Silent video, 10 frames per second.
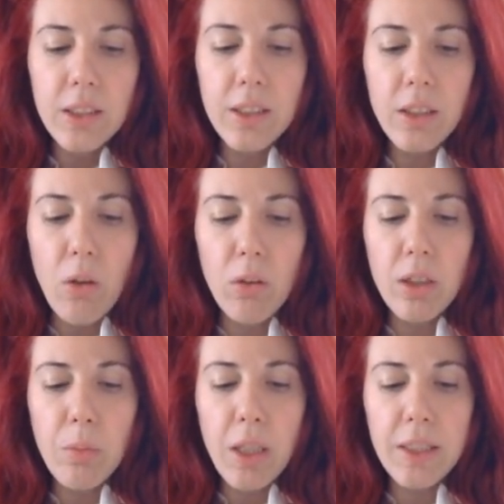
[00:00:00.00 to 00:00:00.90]
this
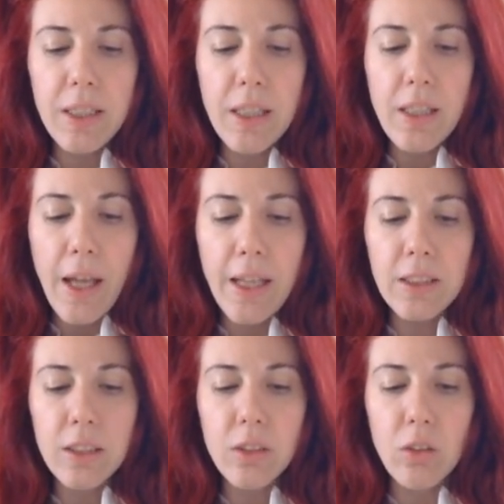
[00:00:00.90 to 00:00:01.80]
only means that
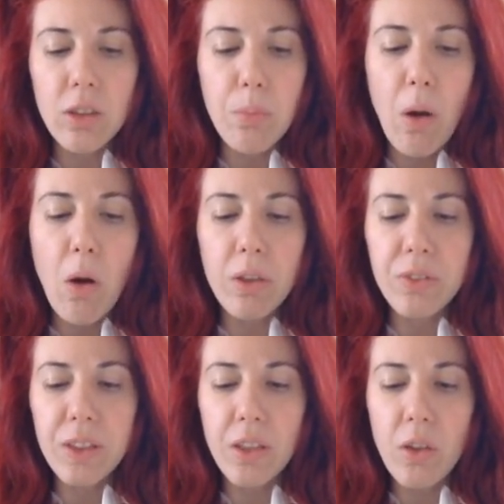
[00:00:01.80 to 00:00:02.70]
x is on the power
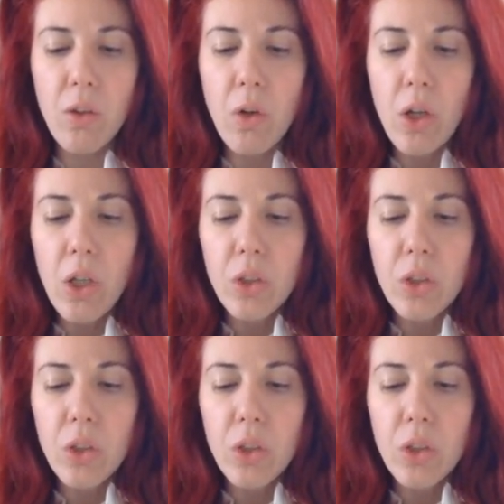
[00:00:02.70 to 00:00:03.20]
of zero,